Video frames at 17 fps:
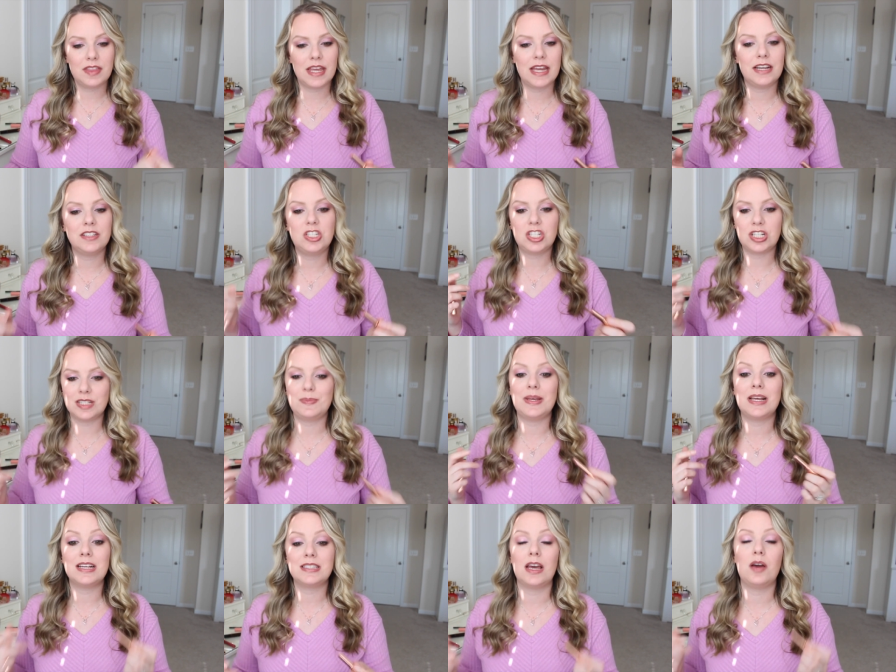things just
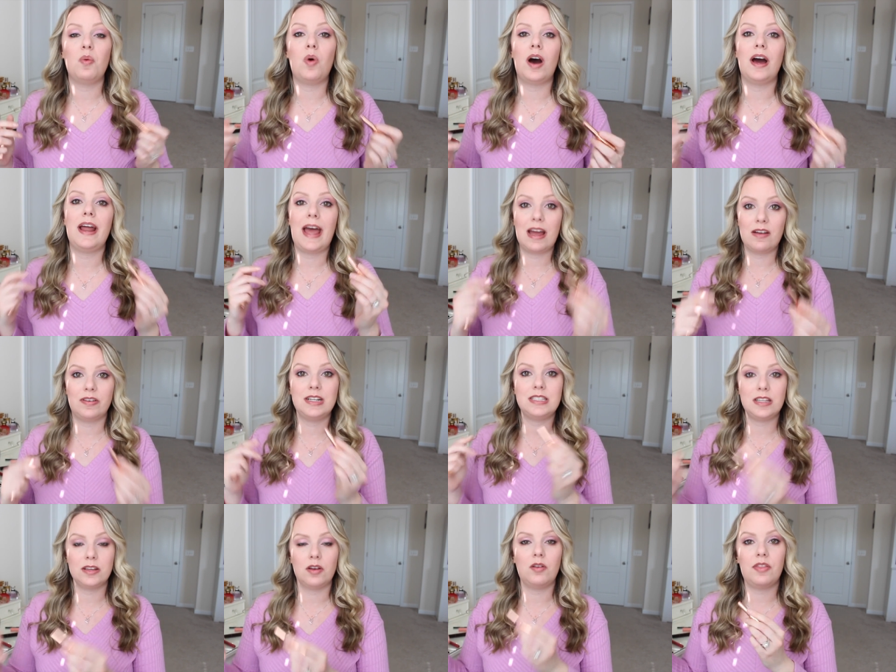because I want every
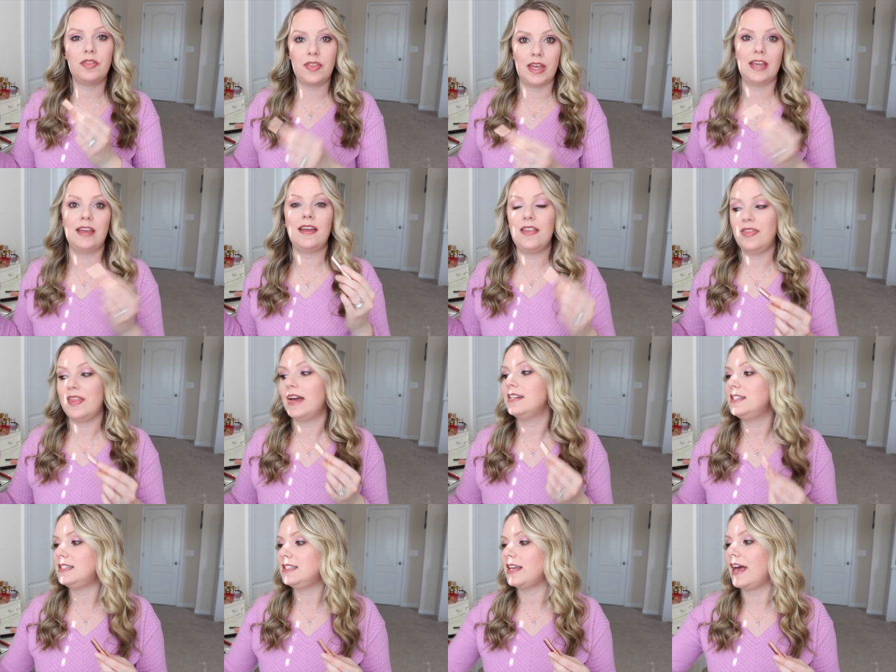single thing in
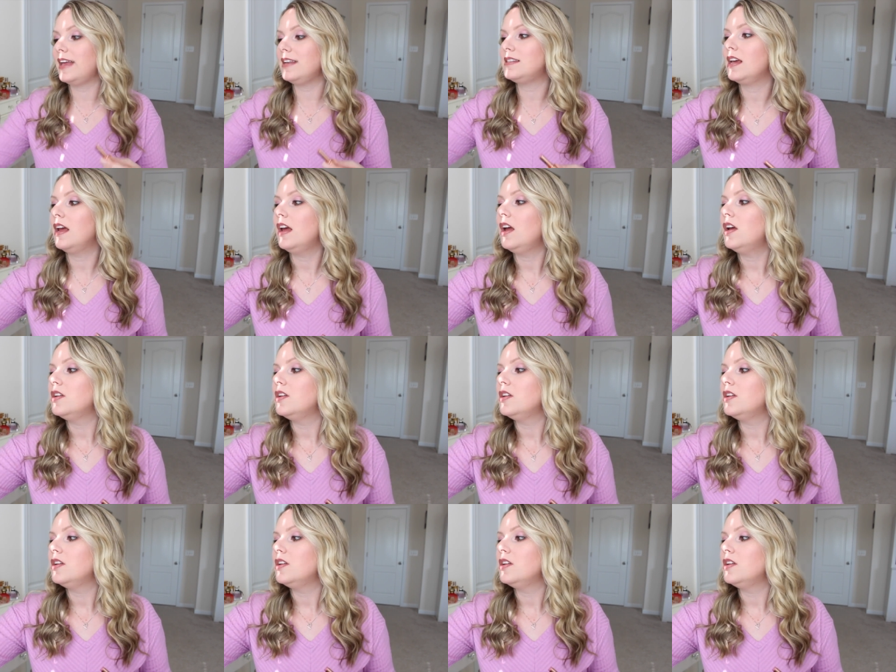that set.